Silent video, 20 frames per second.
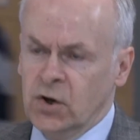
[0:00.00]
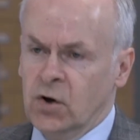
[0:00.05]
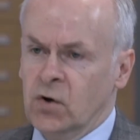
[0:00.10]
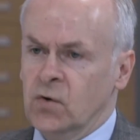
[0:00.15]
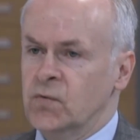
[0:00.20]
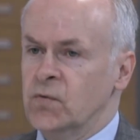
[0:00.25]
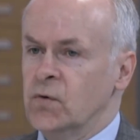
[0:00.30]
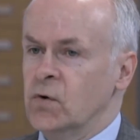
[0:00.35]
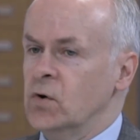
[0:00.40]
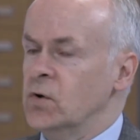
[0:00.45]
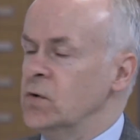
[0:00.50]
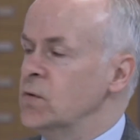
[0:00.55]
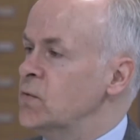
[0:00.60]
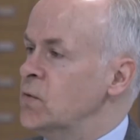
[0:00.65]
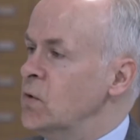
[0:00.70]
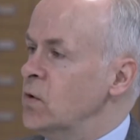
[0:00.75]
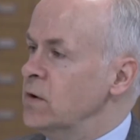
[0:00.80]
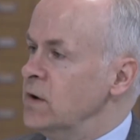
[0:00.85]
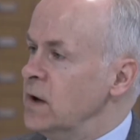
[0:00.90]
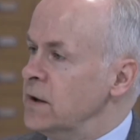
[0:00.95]

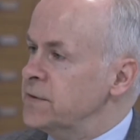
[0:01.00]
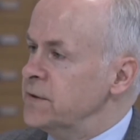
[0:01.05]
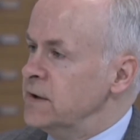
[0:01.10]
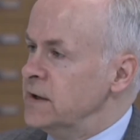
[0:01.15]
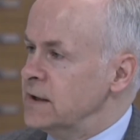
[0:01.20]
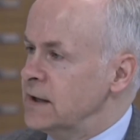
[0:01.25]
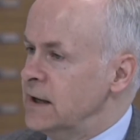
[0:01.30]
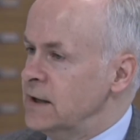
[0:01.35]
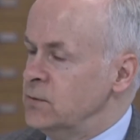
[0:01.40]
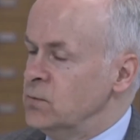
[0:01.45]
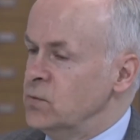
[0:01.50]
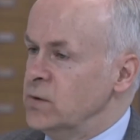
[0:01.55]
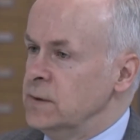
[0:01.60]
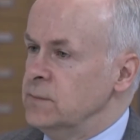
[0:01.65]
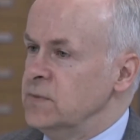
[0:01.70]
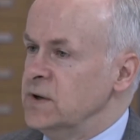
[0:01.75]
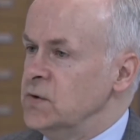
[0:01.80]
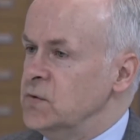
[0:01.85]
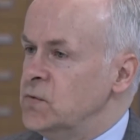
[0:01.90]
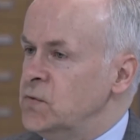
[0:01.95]
for nothing, and
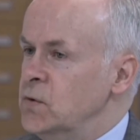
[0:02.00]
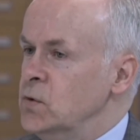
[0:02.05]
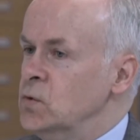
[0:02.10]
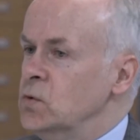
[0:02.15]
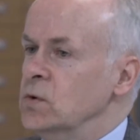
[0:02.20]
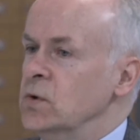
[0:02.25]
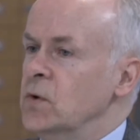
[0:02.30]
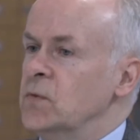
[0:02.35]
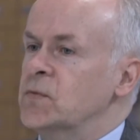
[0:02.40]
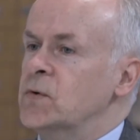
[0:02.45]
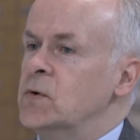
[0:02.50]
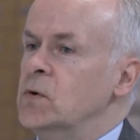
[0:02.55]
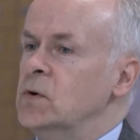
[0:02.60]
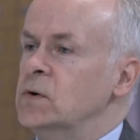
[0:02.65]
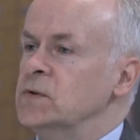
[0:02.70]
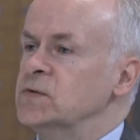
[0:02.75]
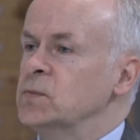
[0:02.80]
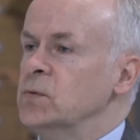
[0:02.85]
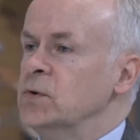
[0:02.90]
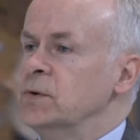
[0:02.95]
we've been fooled, of
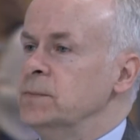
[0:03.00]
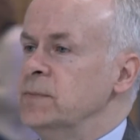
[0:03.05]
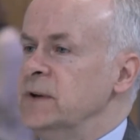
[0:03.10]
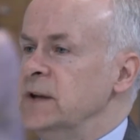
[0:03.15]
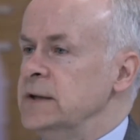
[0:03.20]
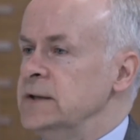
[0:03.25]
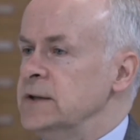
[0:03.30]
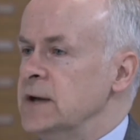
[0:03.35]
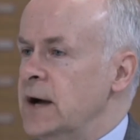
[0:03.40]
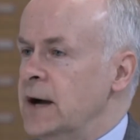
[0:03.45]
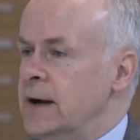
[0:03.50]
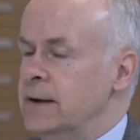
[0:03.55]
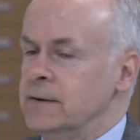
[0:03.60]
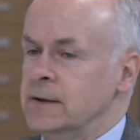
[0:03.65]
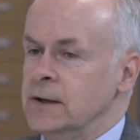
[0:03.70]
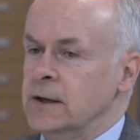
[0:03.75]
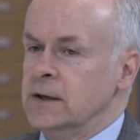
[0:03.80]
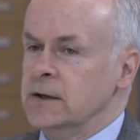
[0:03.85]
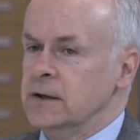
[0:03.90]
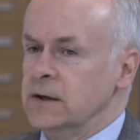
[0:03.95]
course, would be a
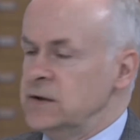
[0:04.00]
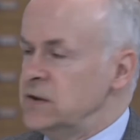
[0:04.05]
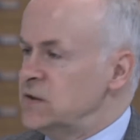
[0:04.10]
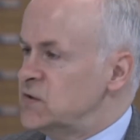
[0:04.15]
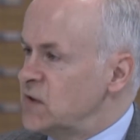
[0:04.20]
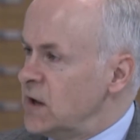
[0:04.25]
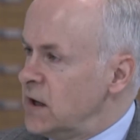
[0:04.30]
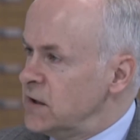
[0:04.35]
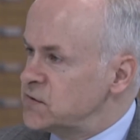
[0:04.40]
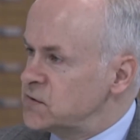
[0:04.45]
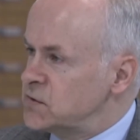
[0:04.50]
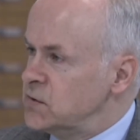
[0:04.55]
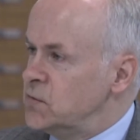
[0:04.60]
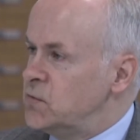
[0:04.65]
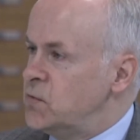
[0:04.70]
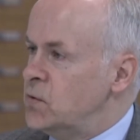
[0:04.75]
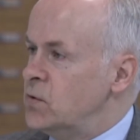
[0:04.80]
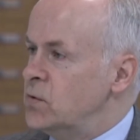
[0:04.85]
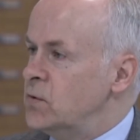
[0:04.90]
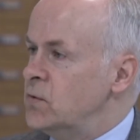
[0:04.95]
disaster
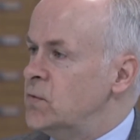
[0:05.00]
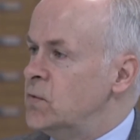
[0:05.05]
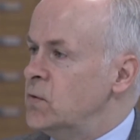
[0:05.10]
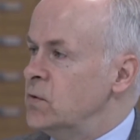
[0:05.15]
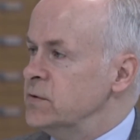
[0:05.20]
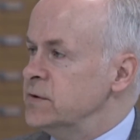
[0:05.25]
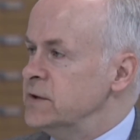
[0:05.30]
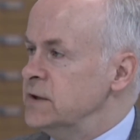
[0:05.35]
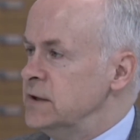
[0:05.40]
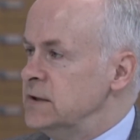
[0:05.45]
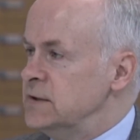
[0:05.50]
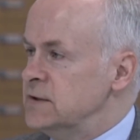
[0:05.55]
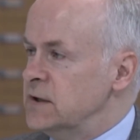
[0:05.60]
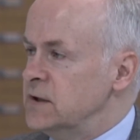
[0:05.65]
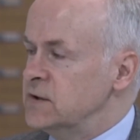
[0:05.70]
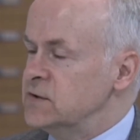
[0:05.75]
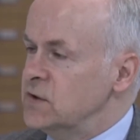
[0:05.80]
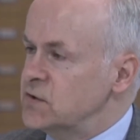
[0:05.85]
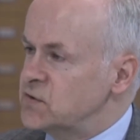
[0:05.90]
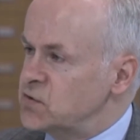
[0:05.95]
for
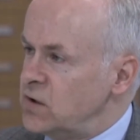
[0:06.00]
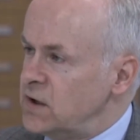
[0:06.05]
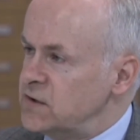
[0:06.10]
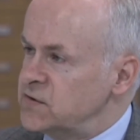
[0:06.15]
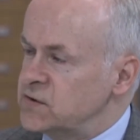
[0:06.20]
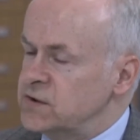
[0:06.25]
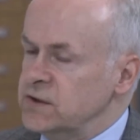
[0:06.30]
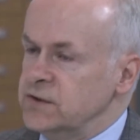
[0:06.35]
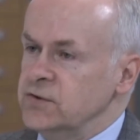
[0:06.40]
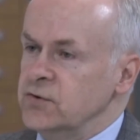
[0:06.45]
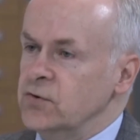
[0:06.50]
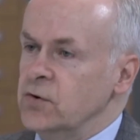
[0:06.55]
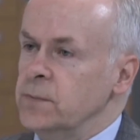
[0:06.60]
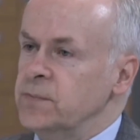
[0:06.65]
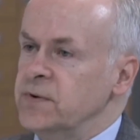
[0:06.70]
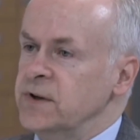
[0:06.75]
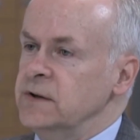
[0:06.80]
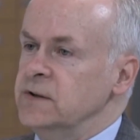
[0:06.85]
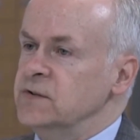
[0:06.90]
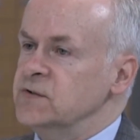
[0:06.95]
the trust in the
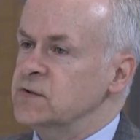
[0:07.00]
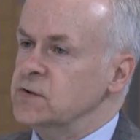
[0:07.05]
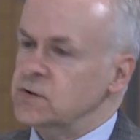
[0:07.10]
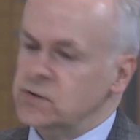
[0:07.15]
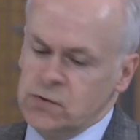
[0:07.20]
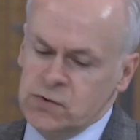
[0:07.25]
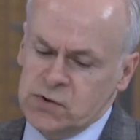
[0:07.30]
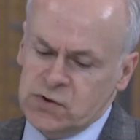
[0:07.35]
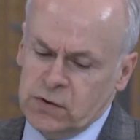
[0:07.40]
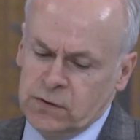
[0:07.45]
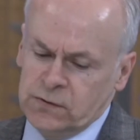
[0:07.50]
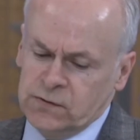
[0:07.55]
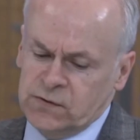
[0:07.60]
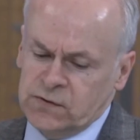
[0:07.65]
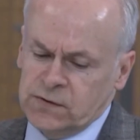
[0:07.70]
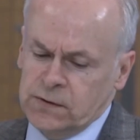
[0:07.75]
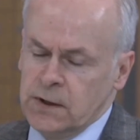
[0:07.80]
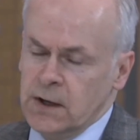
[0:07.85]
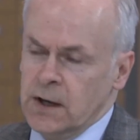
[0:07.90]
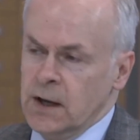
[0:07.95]
European
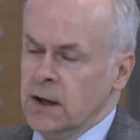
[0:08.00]
institutions.